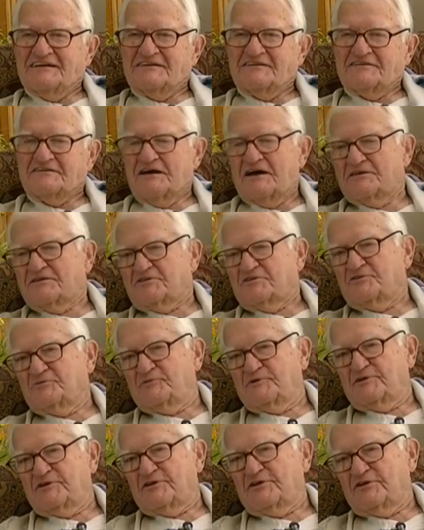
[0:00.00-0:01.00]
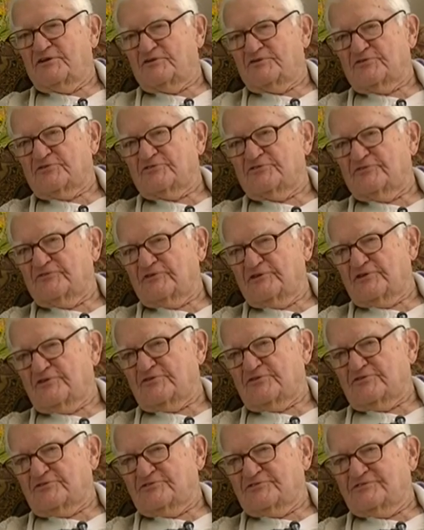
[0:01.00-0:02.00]
Not too many leaders of
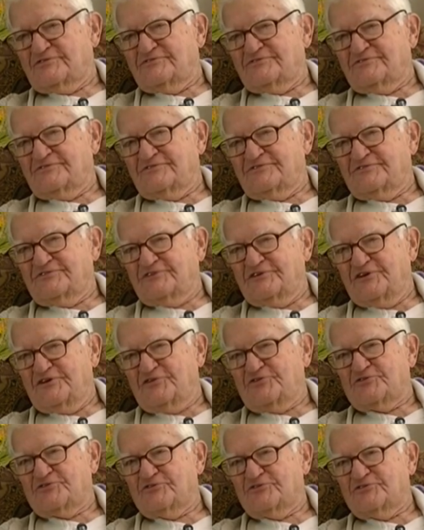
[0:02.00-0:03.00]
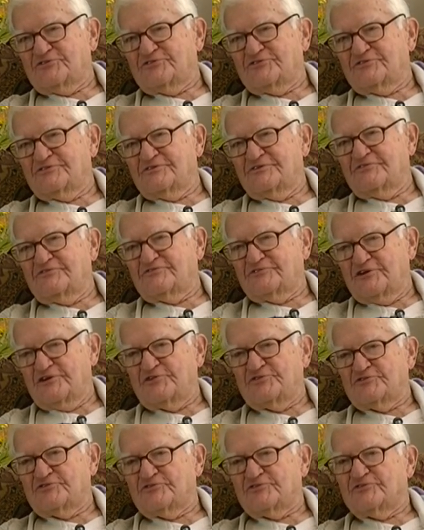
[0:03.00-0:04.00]
leaders, teachers of
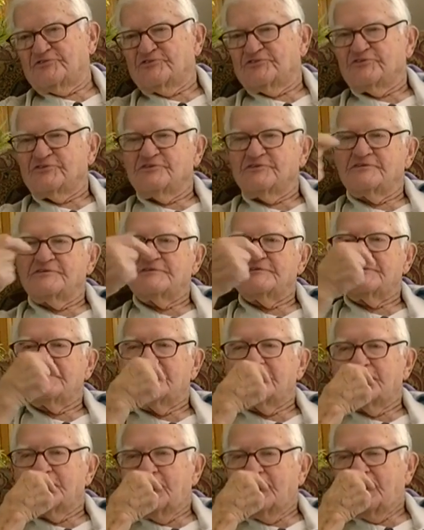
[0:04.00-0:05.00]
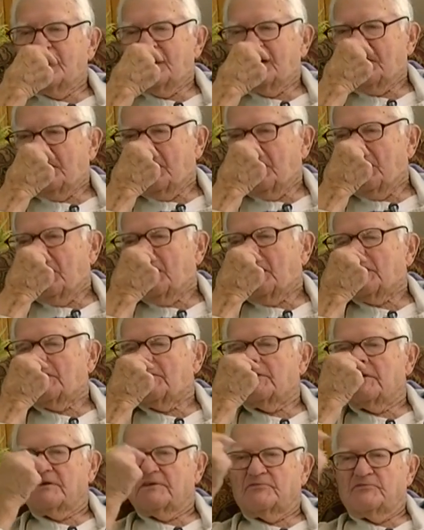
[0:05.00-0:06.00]
teachers. I
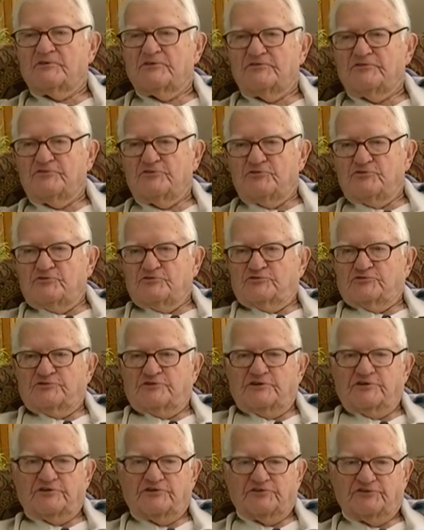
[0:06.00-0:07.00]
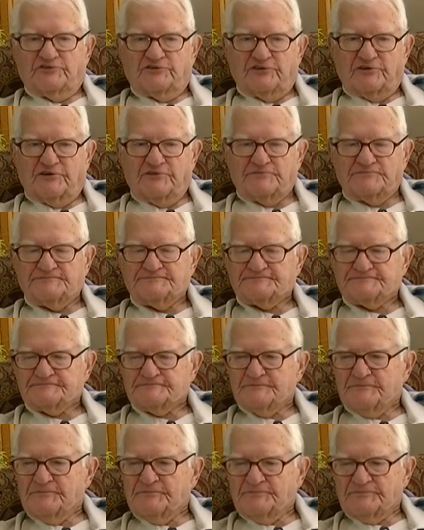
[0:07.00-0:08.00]
think we've used this
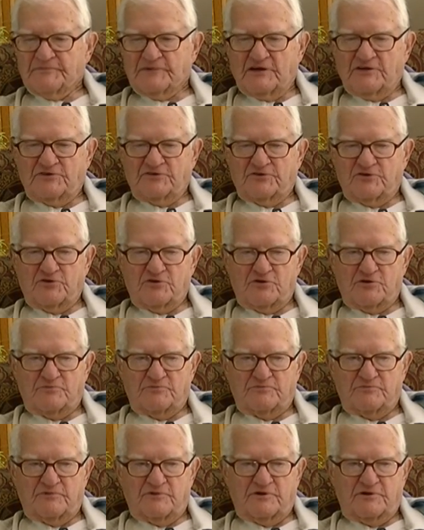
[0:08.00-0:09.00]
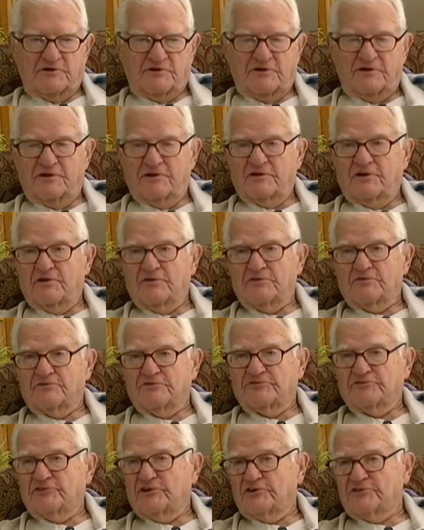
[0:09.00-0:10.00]
term in other
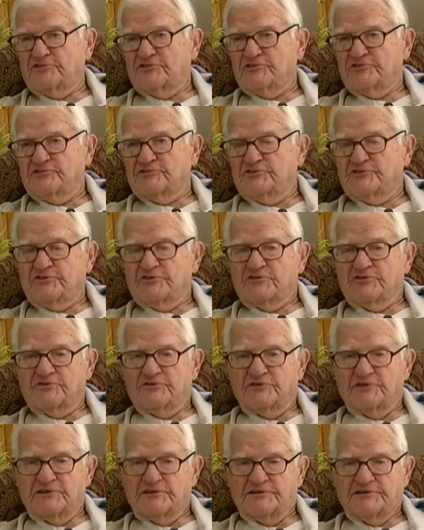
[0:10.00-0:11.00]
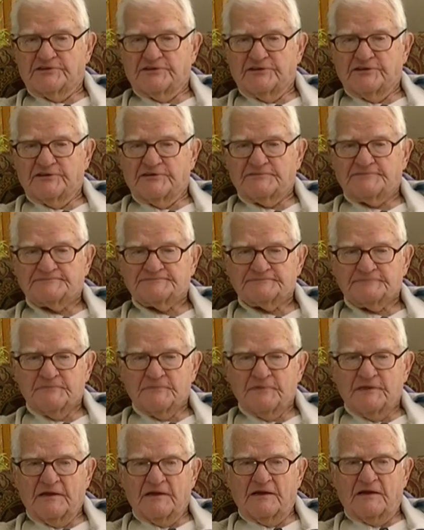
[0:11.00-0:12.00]
sessions here that
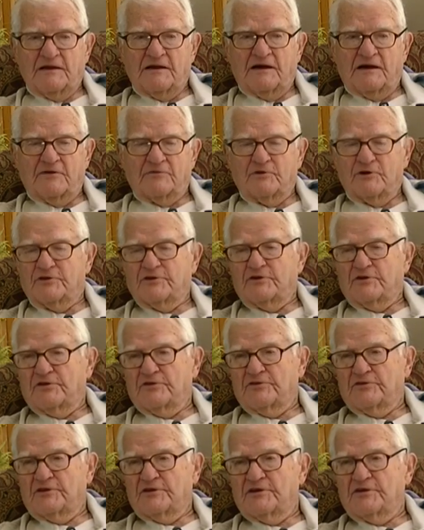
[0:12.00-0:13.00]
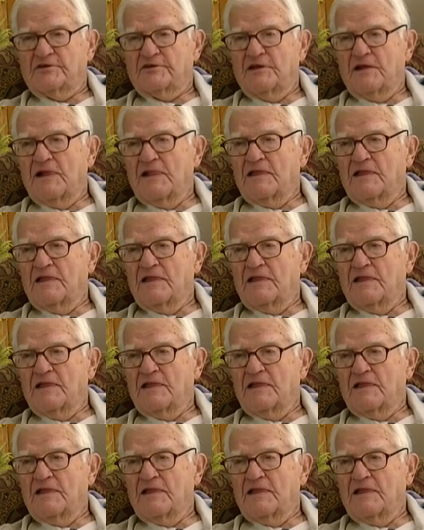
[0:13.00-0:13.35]
I read the other day,